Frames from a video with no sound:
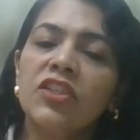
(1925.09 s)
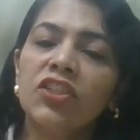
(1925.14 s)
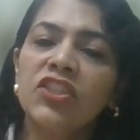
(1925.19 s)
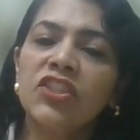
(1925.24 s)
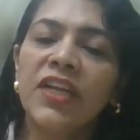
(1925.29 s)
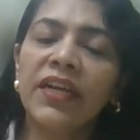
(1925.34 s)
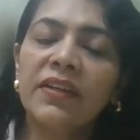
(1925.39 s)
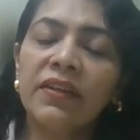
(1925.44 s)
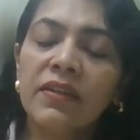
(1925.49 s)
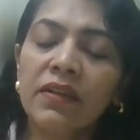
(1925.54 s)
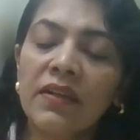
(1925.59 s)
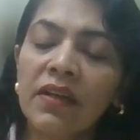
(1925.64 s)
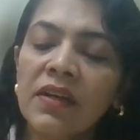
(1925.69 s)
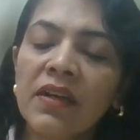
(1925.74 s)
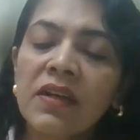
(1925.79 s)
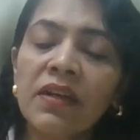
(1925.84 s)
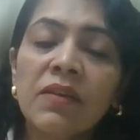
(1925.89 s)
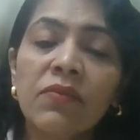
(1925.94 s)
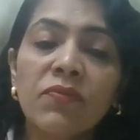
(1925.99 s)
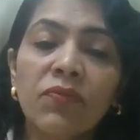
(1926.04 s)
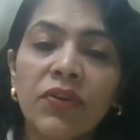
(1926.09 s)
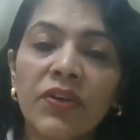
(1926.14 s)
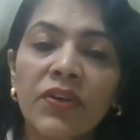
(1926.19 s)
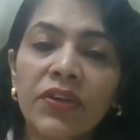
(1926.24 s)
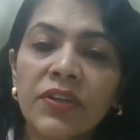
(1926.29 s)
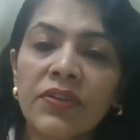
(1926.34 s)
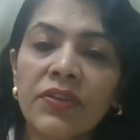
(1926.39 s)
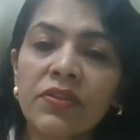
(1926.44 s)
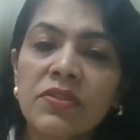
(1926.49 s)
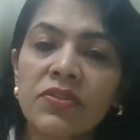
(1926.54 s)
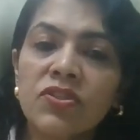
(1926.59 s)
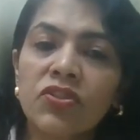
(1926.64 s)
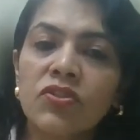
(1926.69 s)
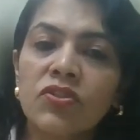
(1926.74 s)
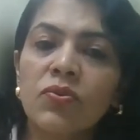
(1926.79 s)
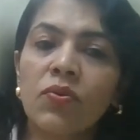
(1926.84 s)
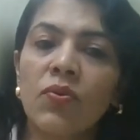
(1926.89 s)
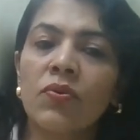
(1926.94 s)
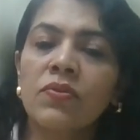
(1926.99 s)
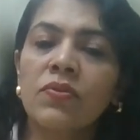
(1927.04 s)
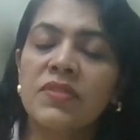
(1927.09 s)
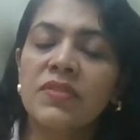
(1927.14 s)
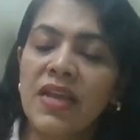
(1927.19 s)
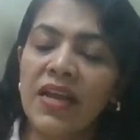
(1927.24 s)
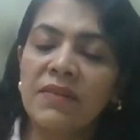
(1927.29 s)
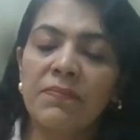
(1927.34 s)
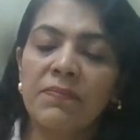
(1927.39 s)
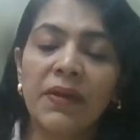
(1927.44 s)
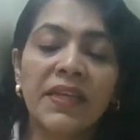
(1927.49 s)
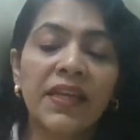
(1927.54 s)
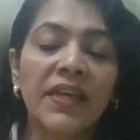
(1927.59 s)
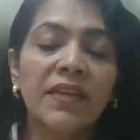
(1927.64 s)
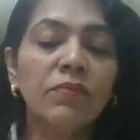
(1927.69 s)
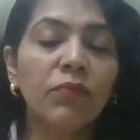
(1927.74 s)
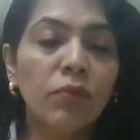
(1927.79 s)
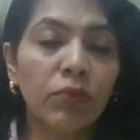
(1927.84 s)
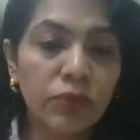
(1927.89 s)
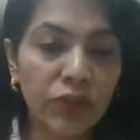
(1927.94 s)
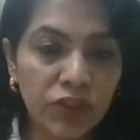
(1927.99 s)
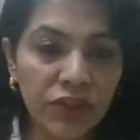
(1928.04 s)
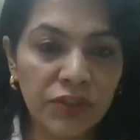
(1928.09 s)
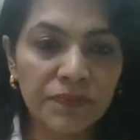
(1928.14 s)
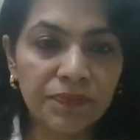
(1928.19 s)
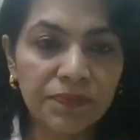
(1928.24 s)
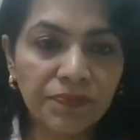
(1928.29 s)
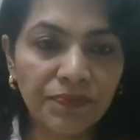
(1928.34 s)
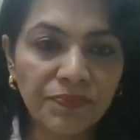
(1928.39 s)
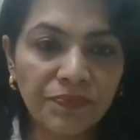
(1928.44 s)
gentle vertical strokes and pecking motion.